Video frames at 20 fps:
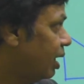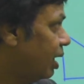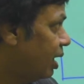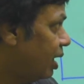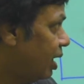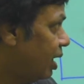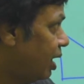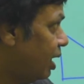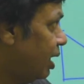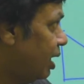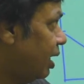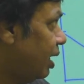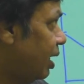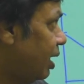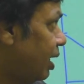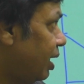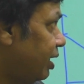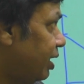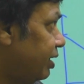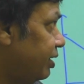And
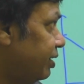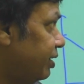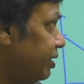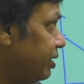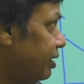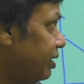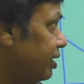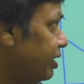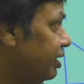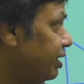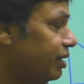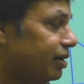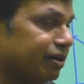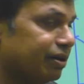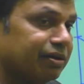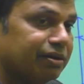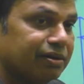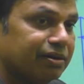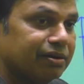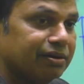here
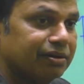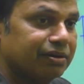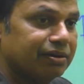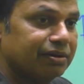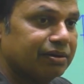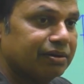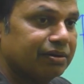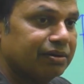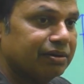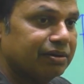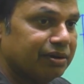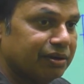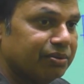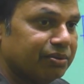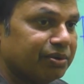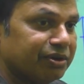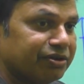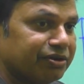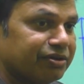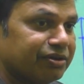you can see,
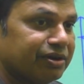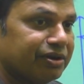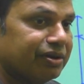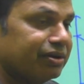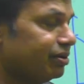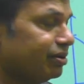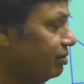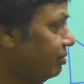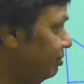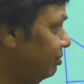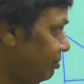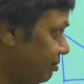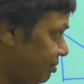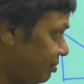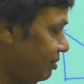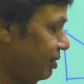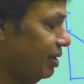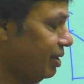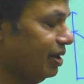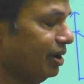
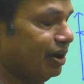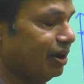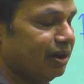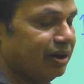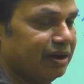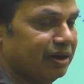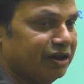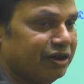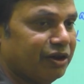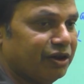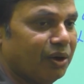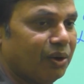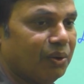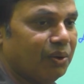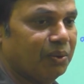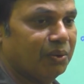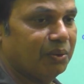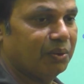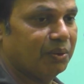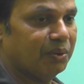and now
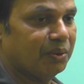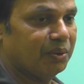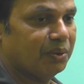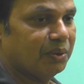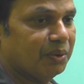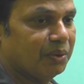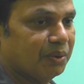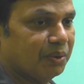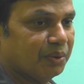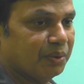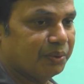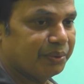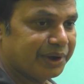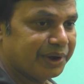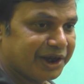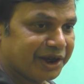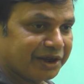we can add